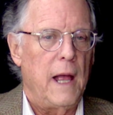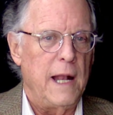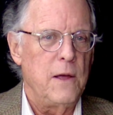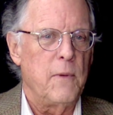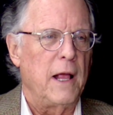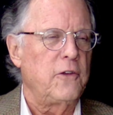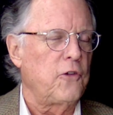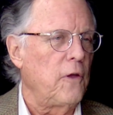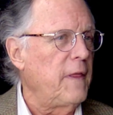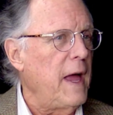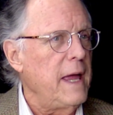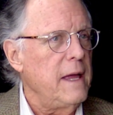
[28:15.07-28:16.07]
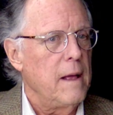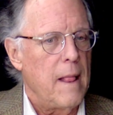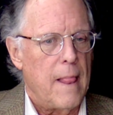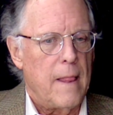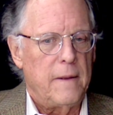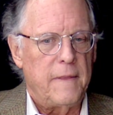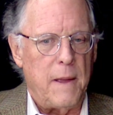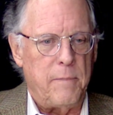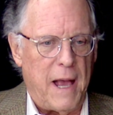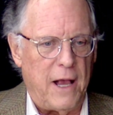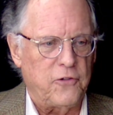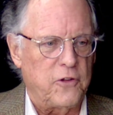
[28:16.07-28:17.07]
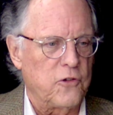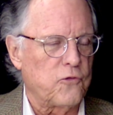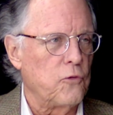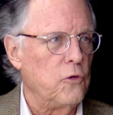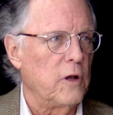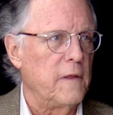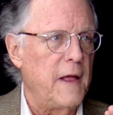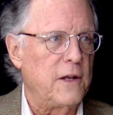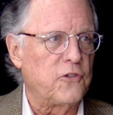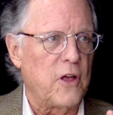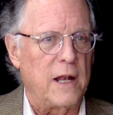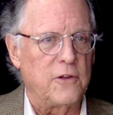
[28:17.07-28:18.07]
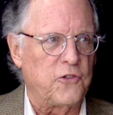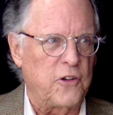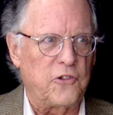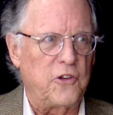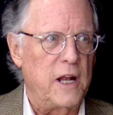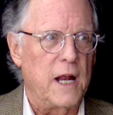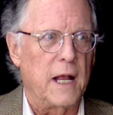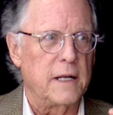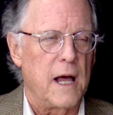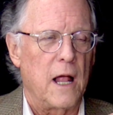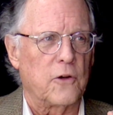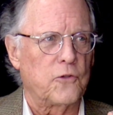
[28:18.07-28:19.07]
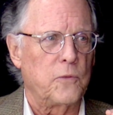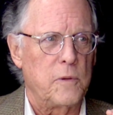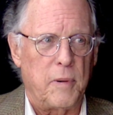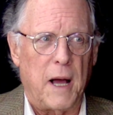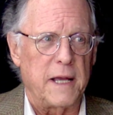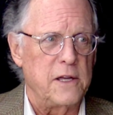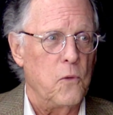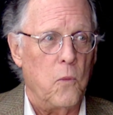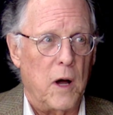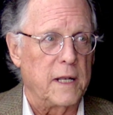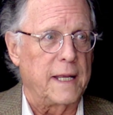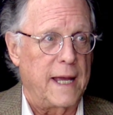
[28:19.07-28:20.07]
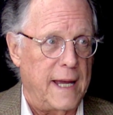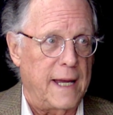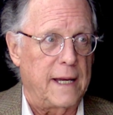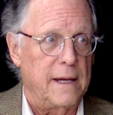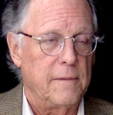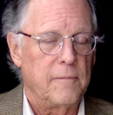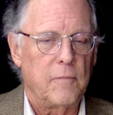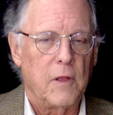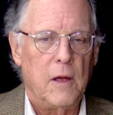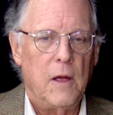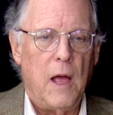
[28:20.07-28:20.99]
Anyway, so they they passed this rule and they decided $69 would buy you one gig. Mm-hmm.